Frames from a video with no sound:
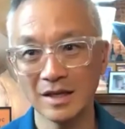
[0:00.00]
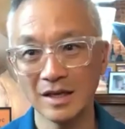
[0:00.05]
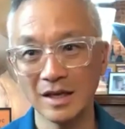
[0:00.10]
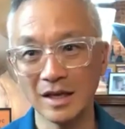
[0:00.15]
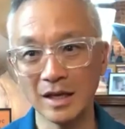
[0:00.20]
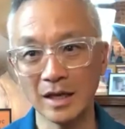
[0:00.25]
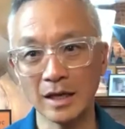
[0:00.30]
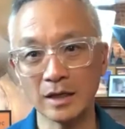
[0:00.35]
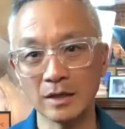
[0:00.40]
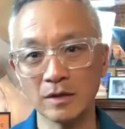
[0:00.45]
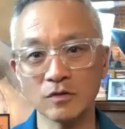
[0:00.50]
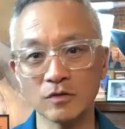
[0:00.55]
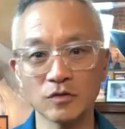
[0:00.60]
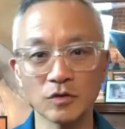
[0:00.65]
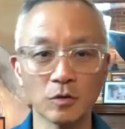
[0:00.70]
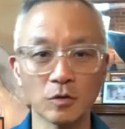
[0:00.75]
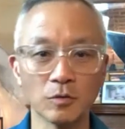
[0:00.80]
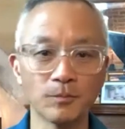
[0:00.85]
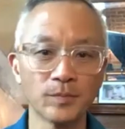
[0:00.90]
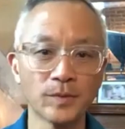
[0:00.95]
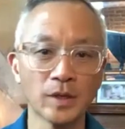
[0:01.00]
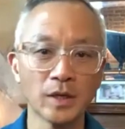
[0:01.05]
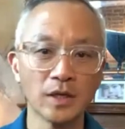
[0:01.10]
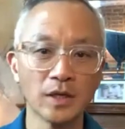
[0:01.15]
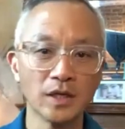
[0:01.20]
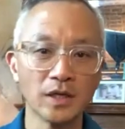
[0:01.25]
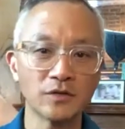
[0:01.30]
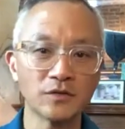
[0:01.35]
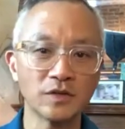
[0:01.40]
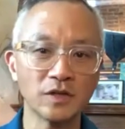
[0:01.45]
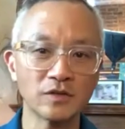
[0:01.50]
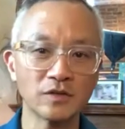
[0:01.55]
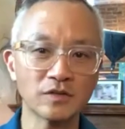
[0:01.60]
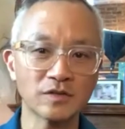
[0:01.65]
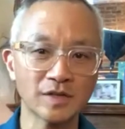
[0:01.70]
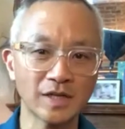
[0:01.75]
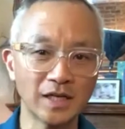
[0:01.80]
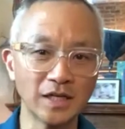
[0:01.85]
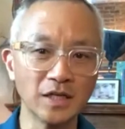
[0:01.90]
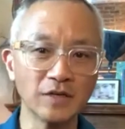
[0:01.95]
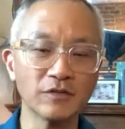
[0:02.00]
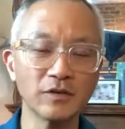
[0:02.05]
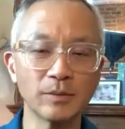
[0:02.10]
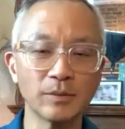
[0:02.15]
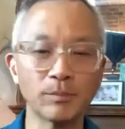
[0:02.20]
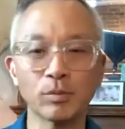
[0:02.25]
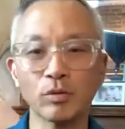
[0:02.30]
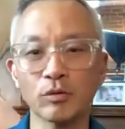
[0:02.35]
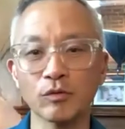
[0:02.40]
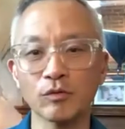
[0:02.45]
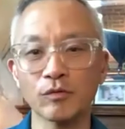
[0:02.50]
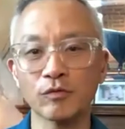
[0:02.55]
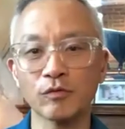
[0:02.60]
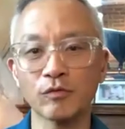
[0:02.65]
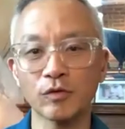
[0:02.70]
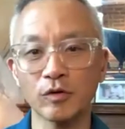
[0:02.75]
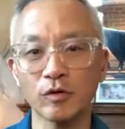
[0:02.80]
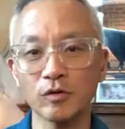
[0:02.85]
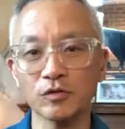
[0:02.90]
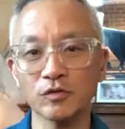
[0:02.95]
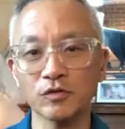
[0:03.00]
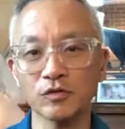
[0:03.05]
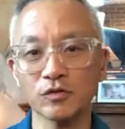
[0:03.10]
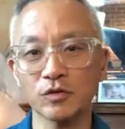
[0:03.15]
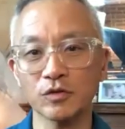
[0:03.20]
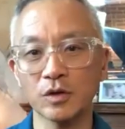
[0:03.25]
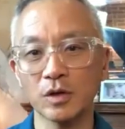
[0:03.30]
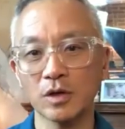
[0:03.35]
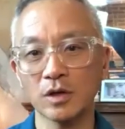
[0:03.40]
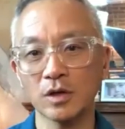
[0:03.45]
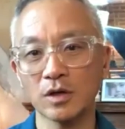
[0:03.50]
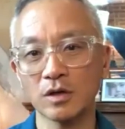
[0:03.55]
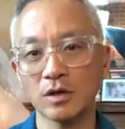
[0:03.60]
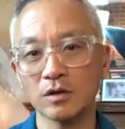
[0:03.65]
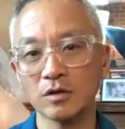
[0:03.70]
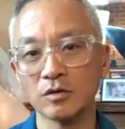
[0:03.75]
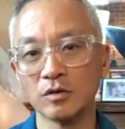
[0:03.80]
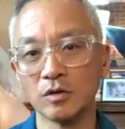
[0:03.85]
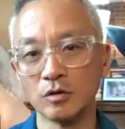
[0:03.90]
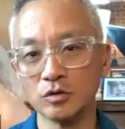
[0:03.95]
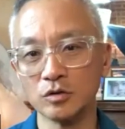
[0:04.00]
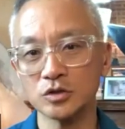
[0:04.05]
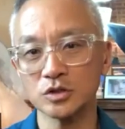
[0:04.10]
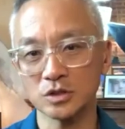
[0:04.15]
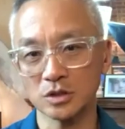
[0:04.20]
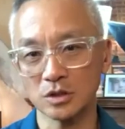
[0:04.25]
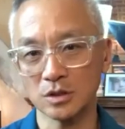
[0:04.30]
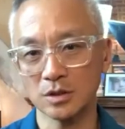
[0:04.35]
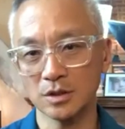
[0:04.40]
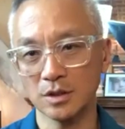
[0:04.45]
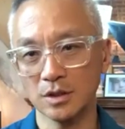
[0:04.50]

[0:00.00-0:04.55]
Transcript: And so it's kind of a perverse notion,